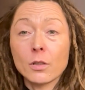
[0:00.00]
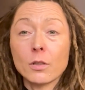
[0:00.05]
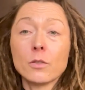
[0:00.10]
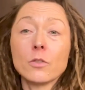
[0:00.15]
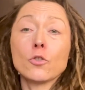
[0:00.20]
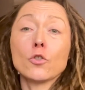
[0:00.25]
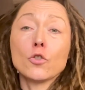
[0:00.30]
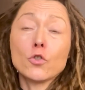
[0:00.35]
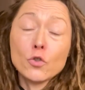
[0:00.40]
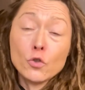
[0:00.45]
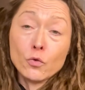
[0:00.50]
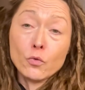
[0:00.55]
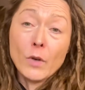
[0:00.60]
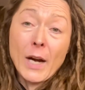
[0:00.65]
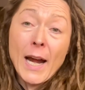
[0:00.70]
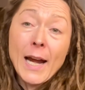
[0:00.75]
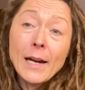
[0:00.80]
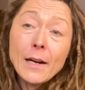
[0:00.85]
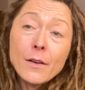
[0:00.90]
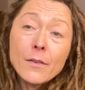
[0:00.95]

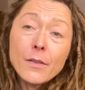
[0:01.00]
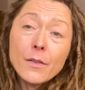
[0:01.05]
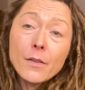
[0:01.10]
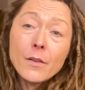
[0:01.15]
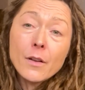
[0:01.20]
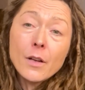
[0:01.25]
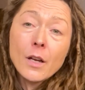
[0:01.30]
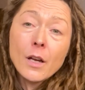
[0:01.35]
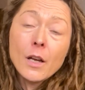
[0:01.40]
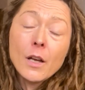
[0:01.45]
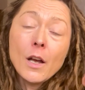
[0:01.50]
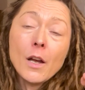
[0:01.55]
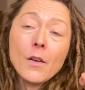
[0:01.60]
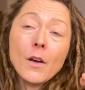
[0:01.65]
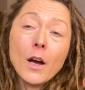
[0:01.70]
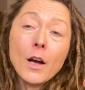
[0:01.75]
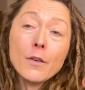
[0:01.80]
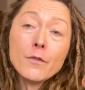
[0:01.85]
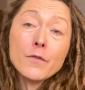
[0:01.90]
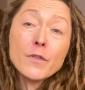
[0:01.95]
strength
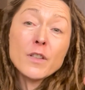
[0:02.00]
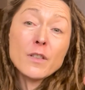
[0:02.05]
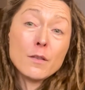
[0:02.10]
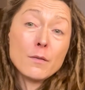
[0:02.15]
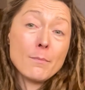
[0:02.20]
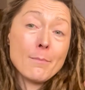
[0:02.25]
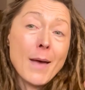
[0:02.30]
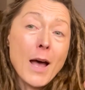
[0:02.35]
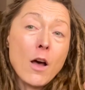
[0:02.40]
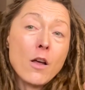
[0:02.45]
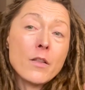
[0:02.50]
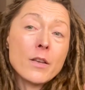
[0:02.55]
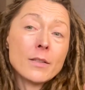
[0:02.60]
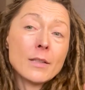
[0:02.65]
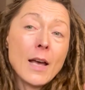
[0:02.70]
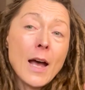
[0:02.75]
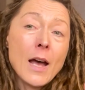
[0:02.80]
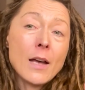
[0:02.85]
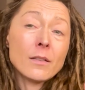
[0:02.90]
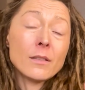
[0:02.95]
of smell this
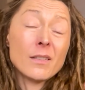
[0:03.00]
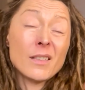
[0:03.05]
has.